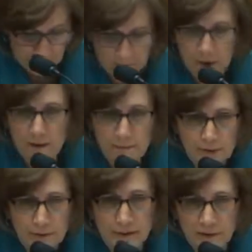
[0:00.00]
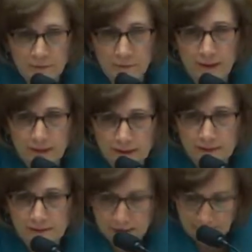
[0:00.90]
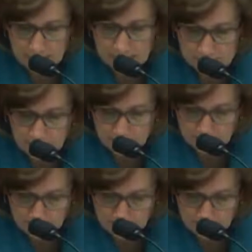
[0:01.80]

a better life for my kids and myself."